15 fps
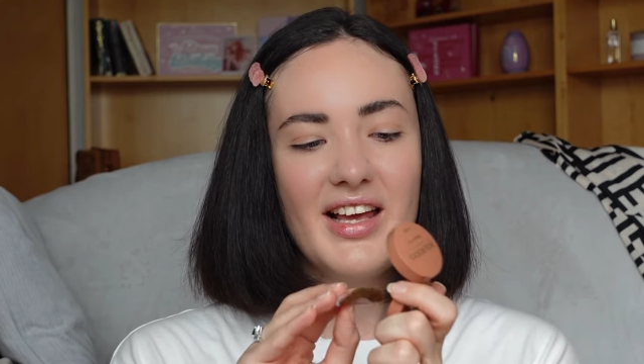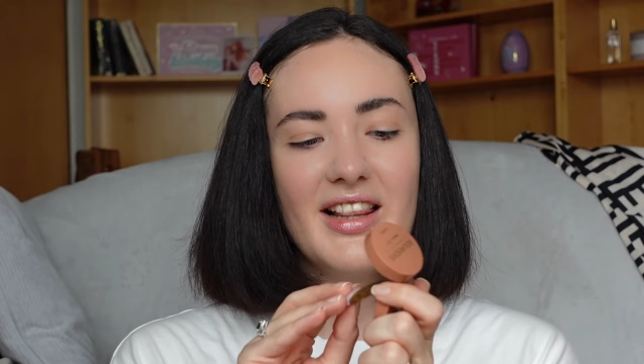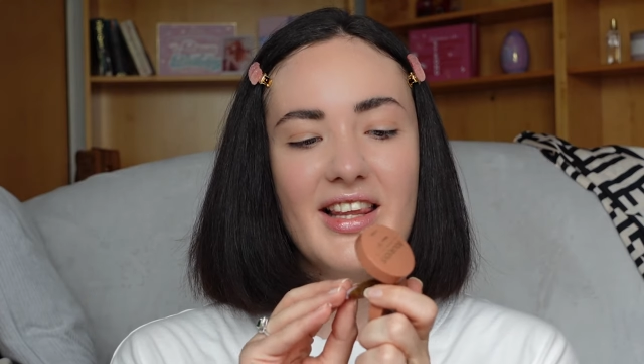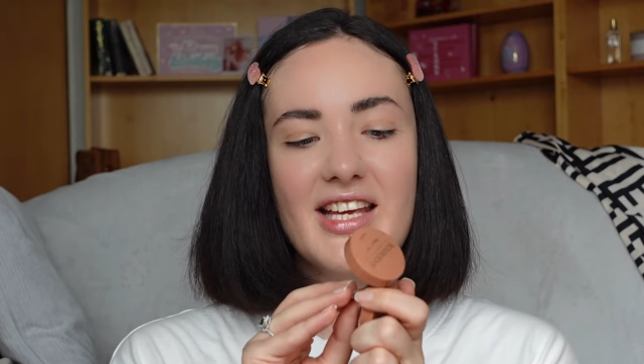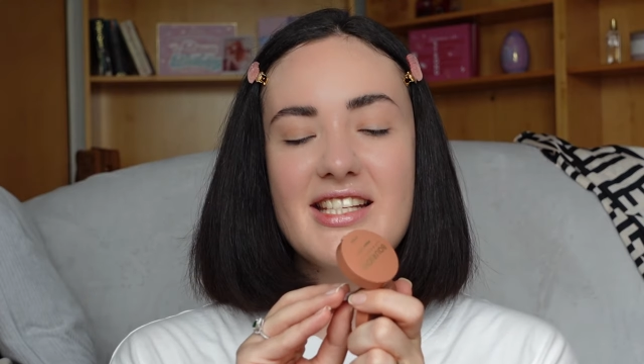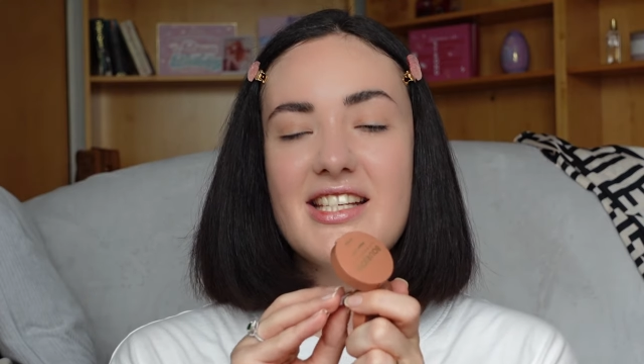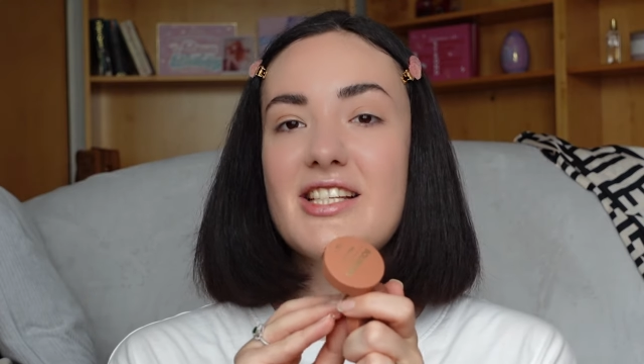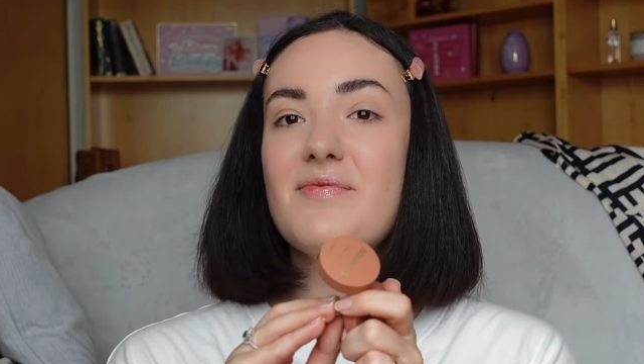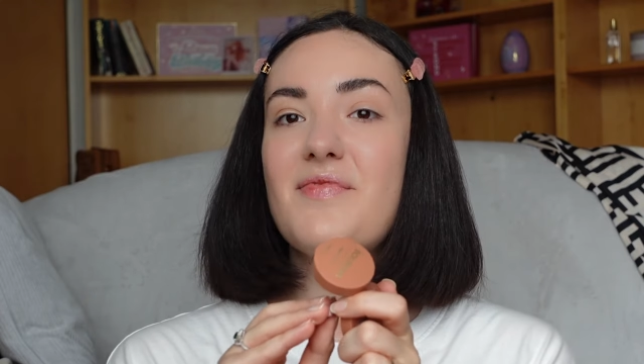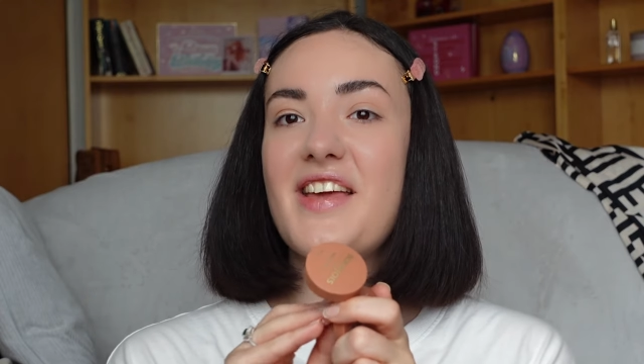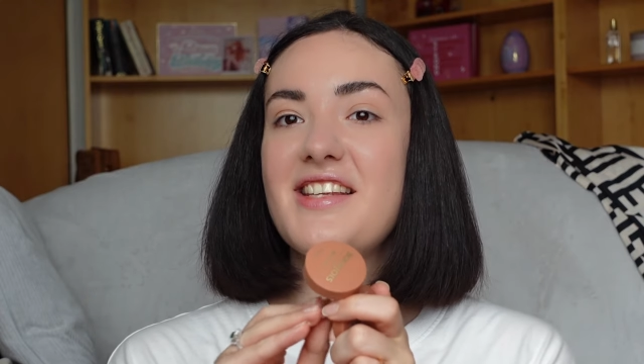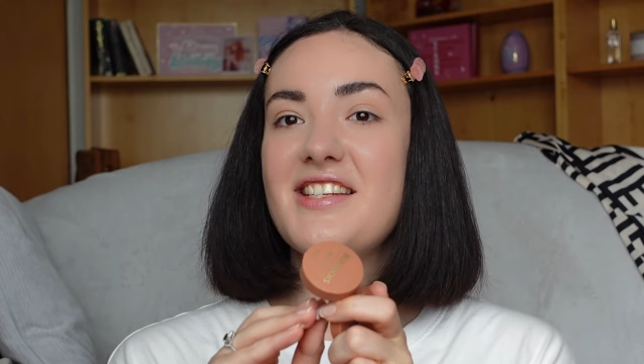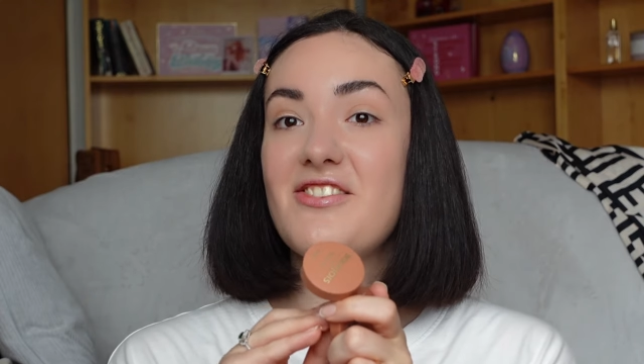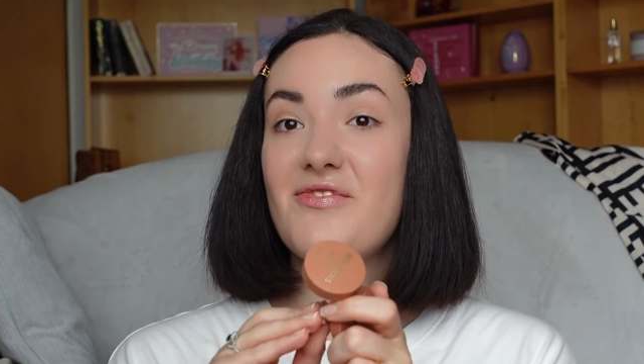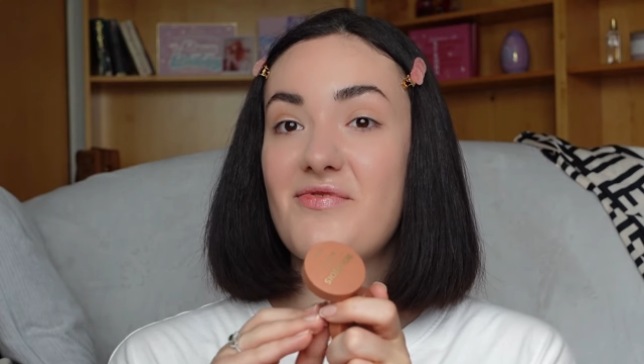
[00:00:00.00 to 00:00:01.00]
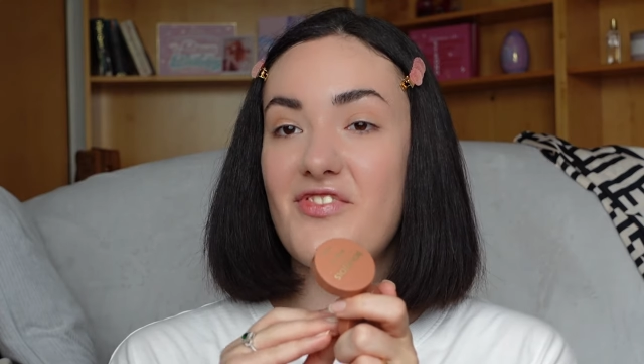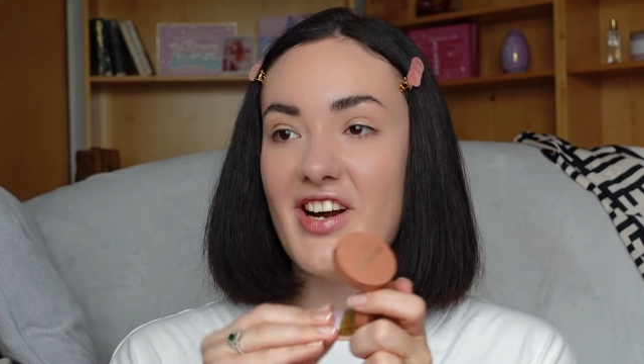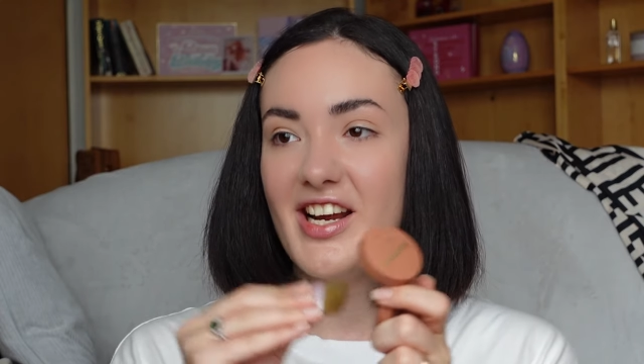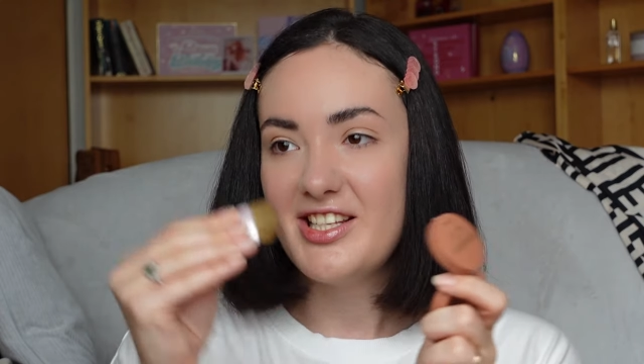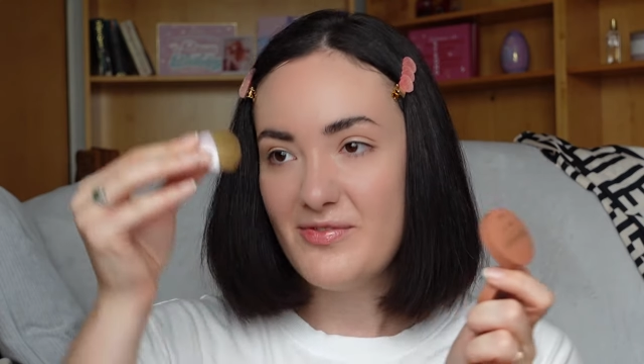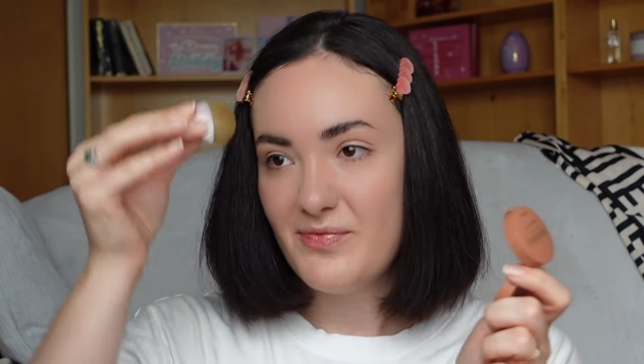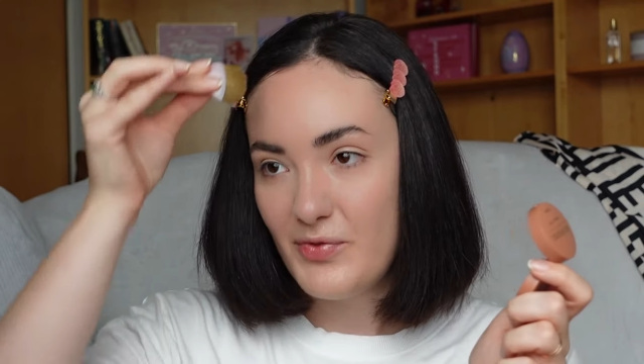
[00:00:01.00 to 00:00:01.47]
a less expensive
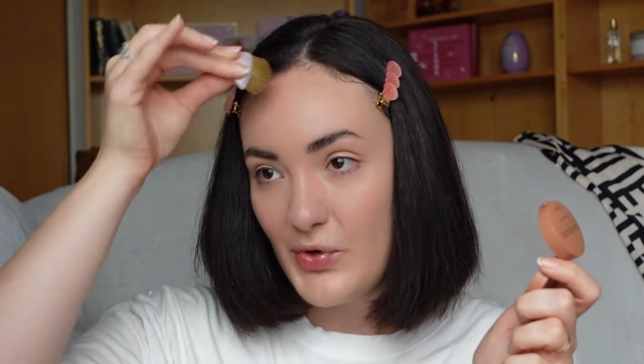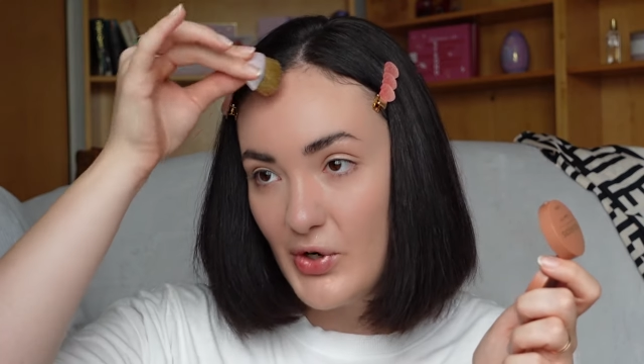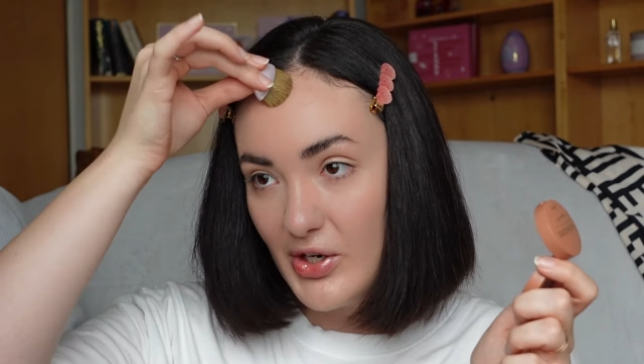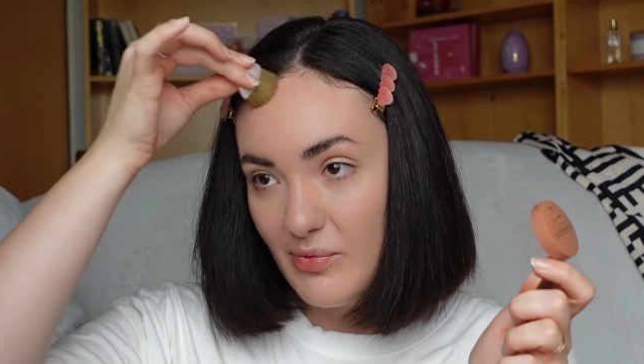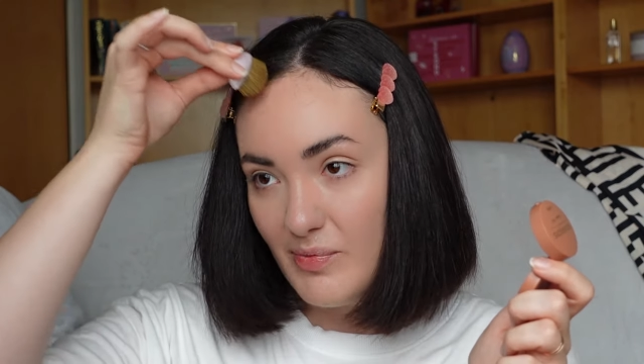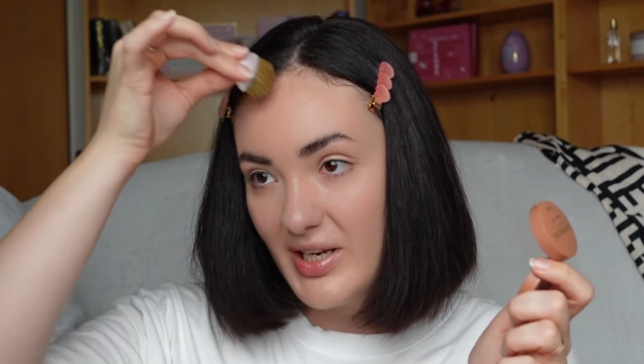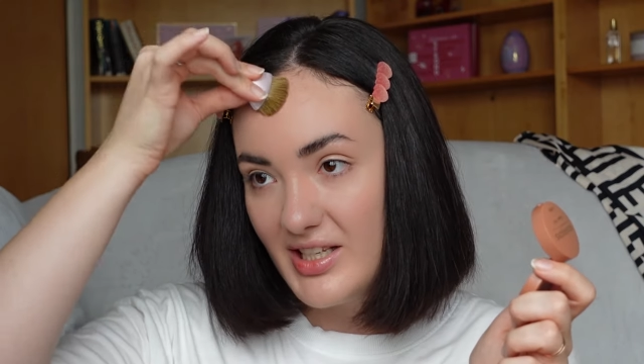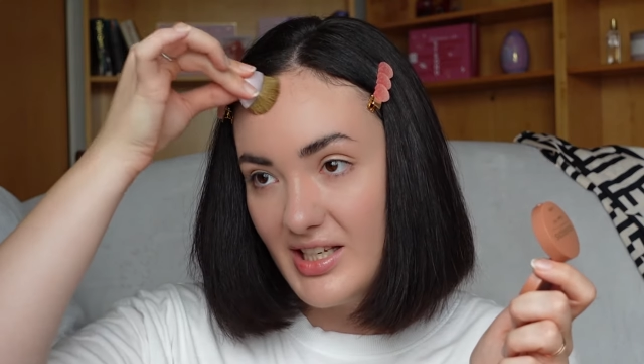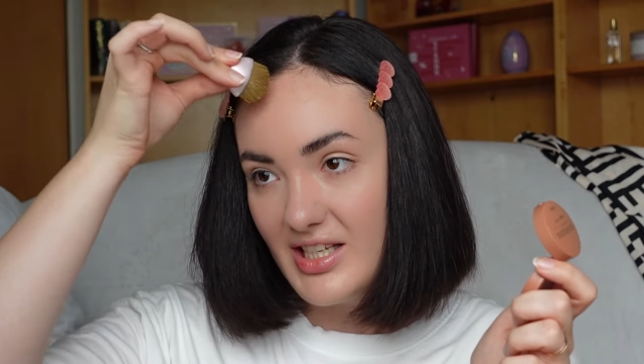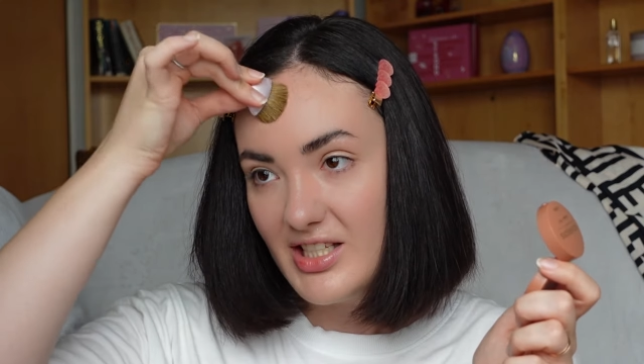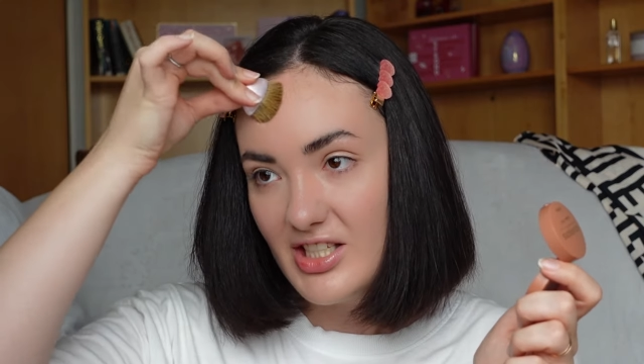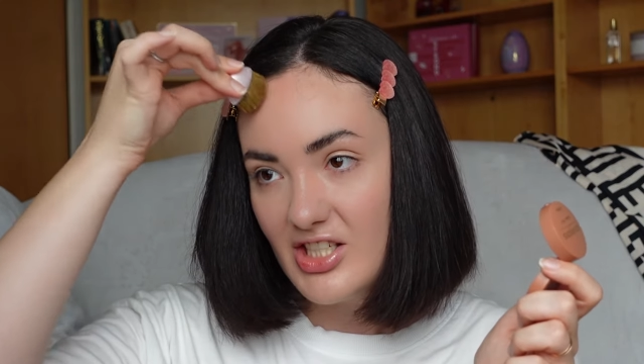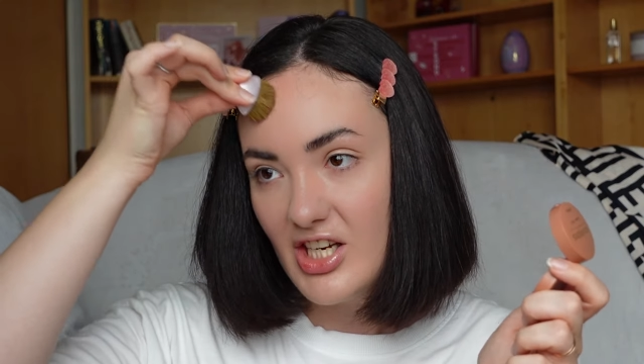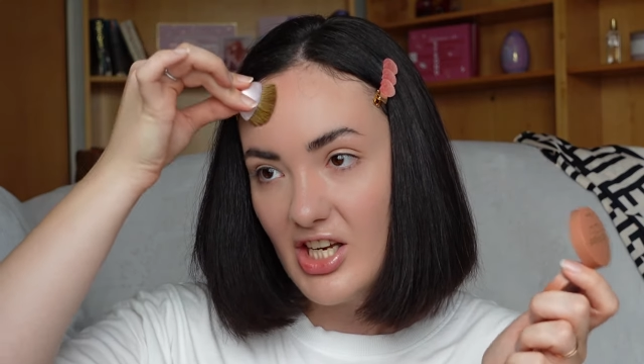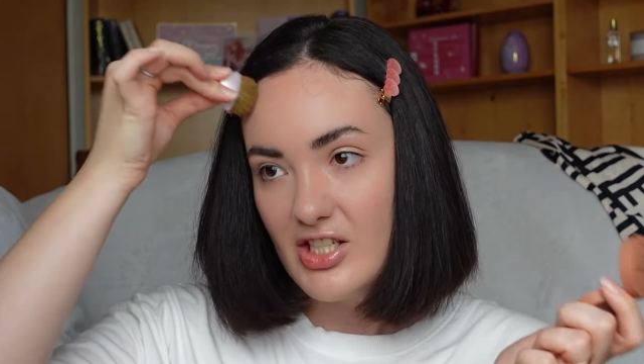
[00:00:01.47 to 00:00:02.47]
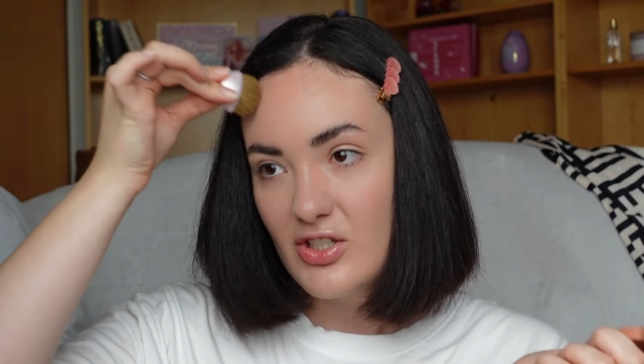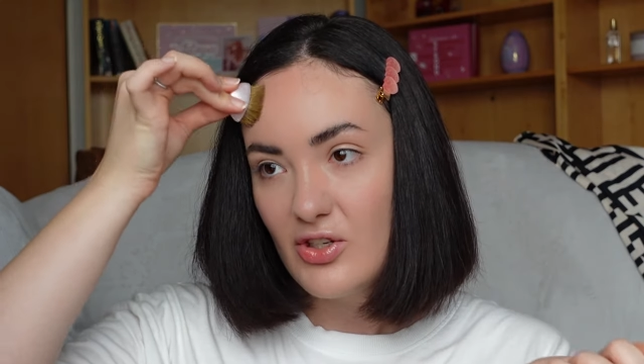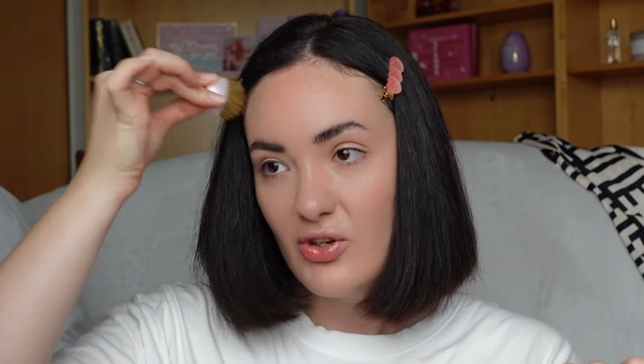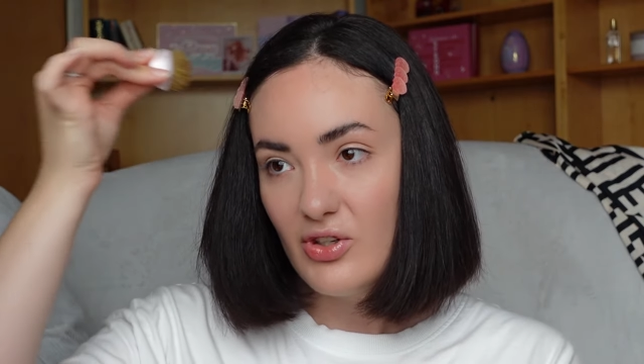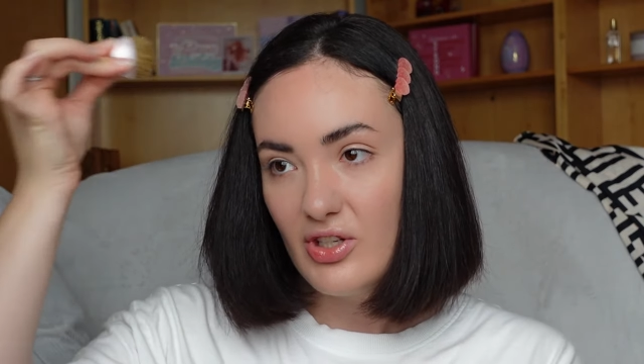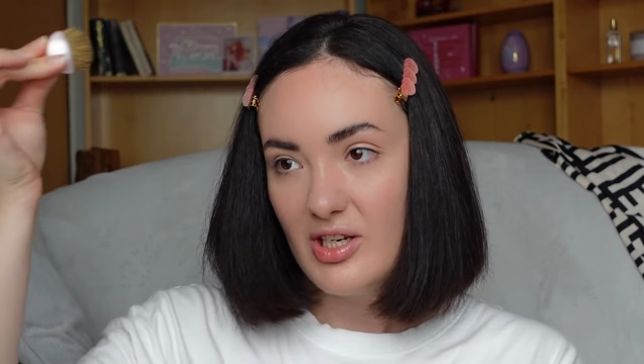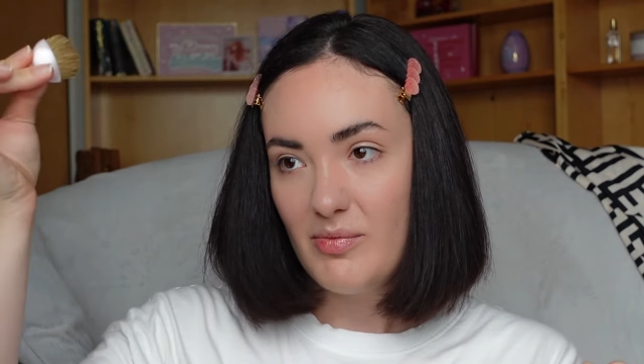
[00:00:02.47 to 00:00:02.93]
price point, but it's
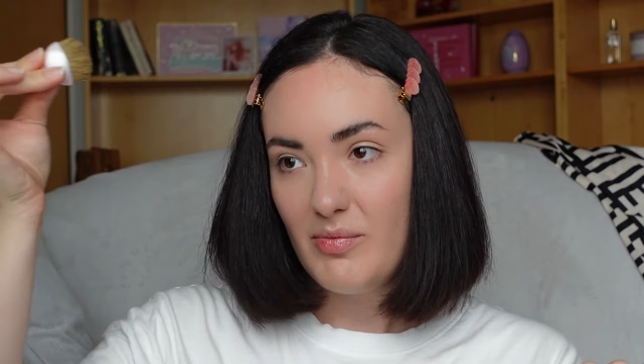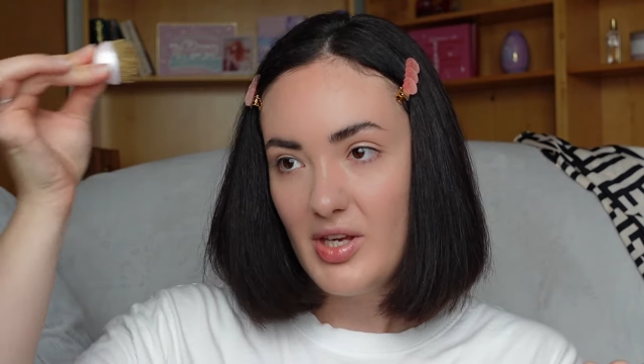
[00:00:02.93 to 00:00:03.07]
just only